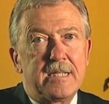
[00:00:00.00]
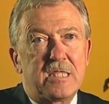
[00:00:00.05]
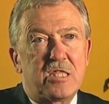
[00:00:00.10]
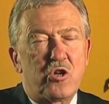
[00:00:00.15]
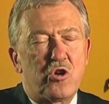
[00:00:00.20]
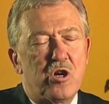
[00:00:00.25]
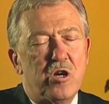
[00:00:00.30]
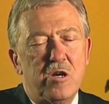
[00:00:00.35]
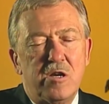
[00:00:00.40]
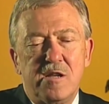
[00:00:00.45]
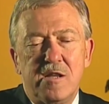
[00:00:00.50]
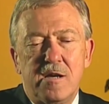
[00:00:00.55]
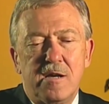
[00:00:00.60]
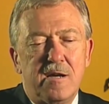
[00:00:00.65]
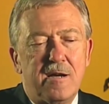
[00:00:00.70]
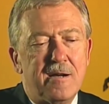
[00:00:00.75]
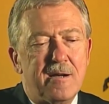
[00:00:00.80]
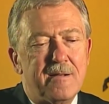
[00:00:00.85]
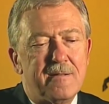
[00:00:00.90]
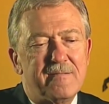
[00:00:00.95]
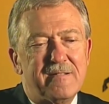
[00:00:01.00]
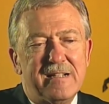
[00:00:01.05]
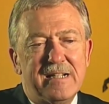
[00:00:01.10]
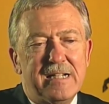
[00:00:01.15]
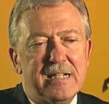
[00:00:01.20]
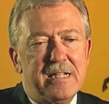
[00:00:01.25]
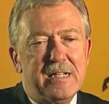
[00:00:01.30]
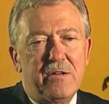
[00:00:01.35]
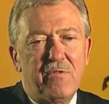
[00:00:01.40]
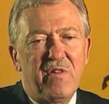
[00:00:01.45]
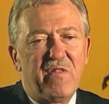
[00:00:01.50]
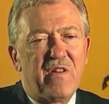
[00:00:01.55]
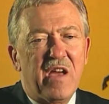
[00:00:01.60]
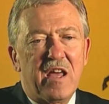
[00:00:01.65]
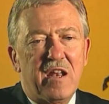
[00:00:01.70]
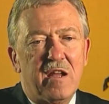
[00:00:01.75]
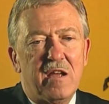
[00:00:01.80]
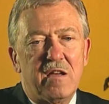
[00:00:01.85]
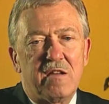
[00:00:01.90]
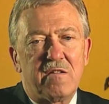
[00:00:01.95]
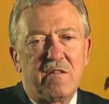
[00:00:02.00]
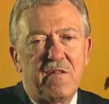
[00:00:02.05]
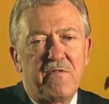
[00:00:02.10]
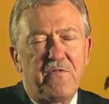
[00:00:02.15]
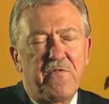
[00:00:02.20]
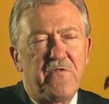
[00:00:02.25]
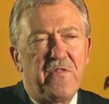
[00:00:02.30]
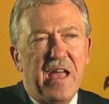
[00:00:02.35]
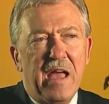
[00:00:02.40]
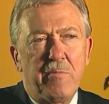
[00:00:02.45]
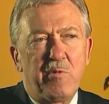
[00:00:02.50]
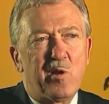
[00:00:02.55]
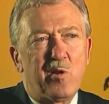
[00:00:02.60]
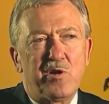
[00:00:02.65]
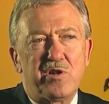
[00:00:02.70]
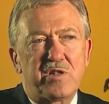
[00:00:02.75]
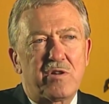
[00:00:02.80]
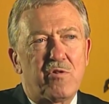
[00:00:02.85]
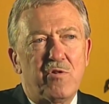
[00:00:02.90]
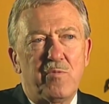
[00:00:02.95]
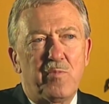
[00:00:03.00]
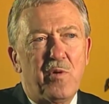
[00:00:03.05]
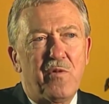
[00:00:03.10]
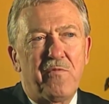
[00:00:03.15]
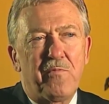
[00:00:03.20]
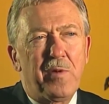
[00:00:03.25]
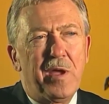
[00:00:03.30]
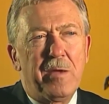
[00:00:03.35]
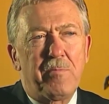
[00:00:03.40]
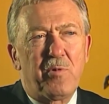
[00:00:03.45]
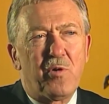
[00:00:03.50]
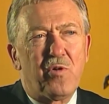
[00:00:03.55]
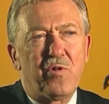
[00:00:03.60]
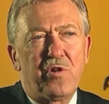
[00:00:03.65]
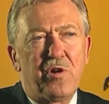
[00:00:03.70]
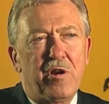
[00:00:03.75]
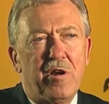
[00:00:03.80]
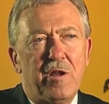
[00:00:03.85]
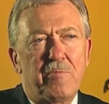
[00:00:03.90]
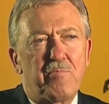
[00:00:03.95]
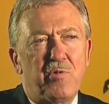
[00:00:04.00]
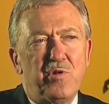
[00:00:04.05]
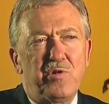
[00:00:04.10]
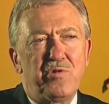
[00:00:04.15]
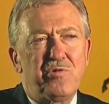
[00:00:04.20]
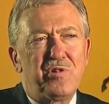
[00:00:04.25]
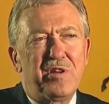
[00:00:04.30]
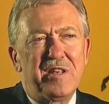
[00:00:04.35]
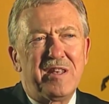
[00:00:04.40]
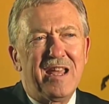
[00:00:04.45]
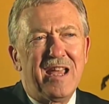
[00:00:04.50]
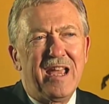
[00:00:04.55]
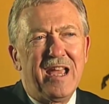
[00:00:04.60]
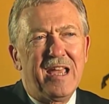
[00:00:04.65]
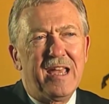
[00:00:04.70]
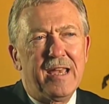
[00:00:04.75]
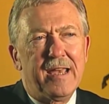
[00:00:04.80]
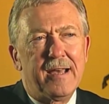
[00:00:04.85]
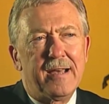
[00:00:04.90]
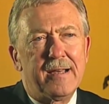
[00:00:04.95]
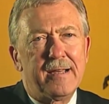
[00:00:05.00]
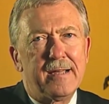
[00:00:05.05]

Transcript: Third, uh, we've got a fabulous group of people here at Purdue today.